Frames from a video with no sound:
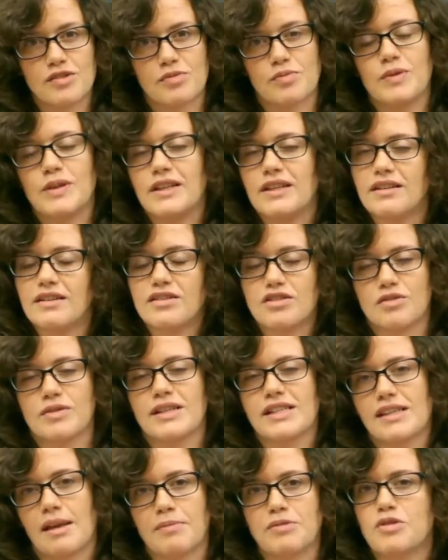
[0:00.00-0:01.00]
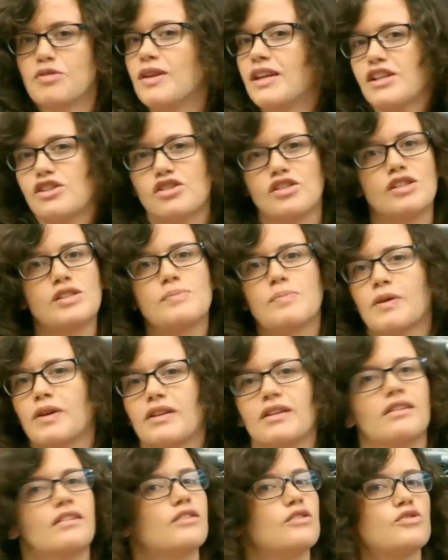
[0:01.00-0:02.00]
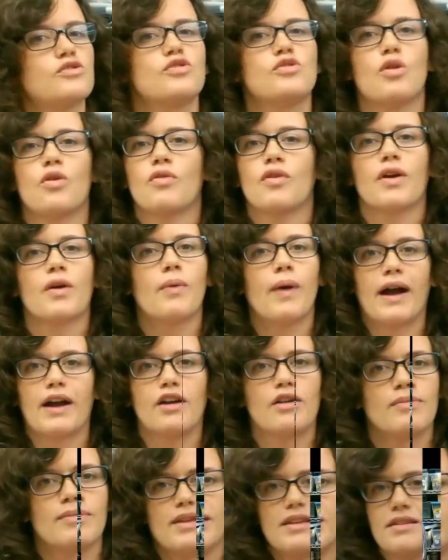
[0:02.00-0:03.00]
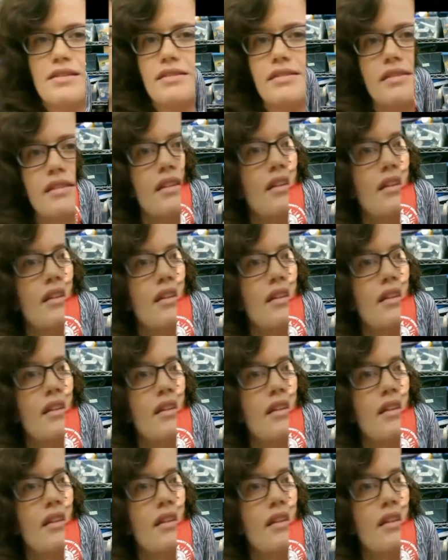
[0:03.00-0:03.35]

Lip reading: We do accept donations, but there's no requirement.